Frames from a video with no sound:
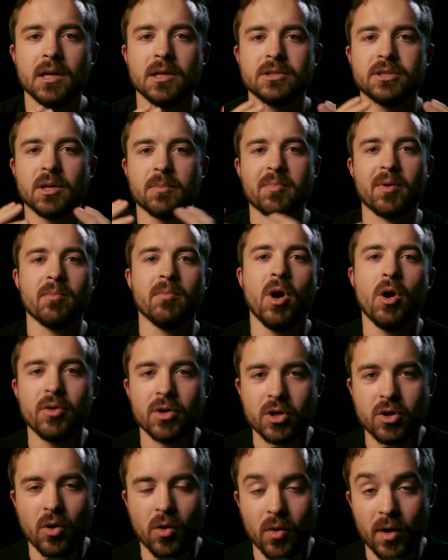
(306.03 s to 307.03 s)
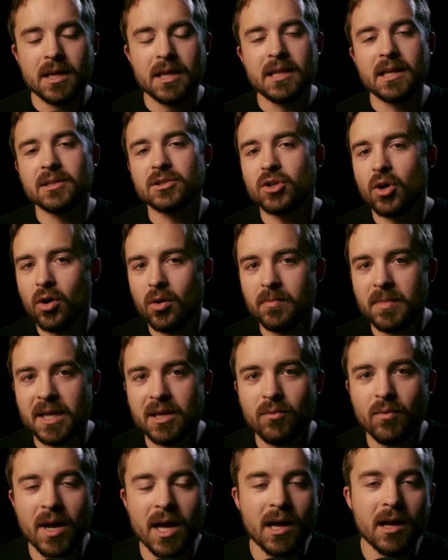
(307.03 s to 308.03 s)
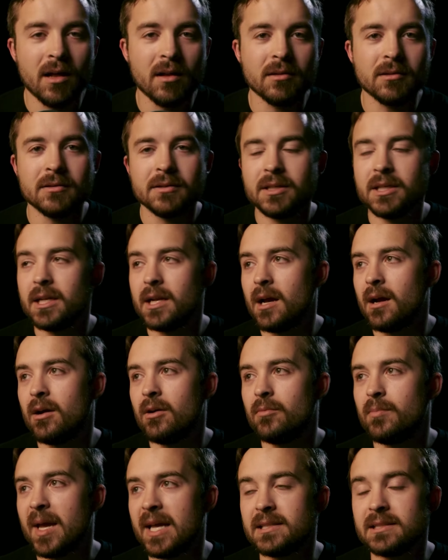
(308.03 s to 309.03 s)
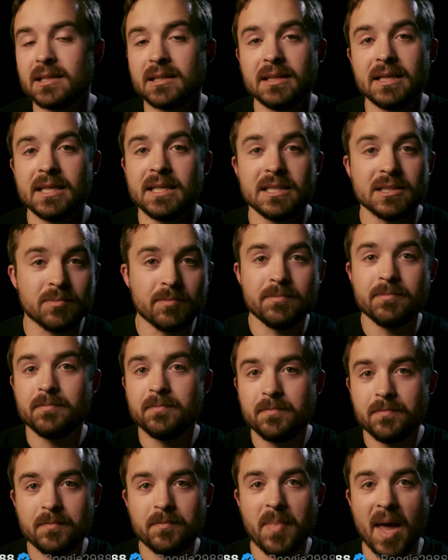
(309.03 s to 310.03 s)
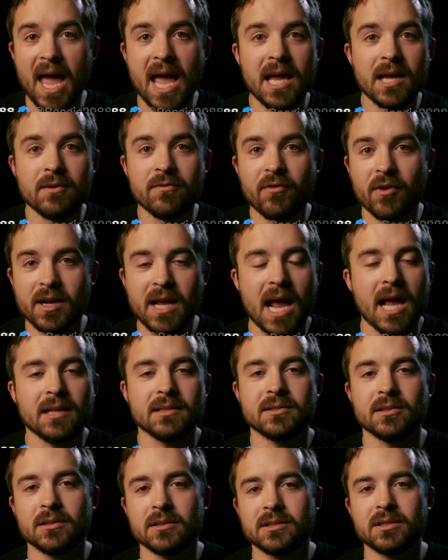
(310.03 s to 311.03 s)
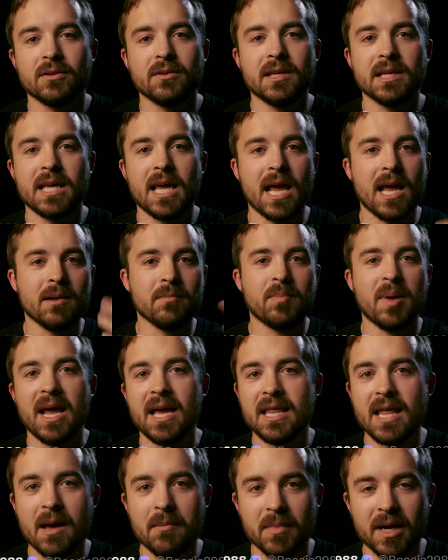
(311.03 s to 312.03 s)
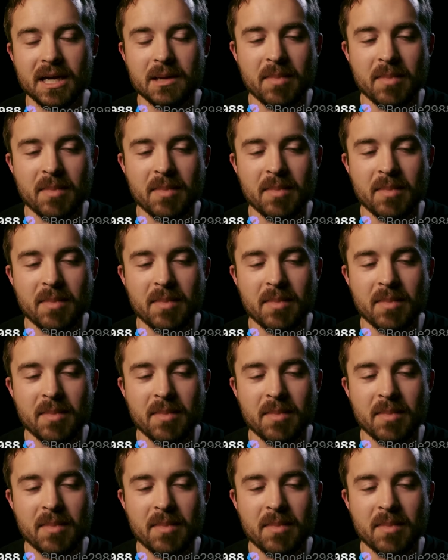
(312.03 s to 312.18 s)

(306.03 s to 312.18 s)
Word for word: to promote a coin. He then told me, well, you know, basically he's paying for cancer, so he can't pay that money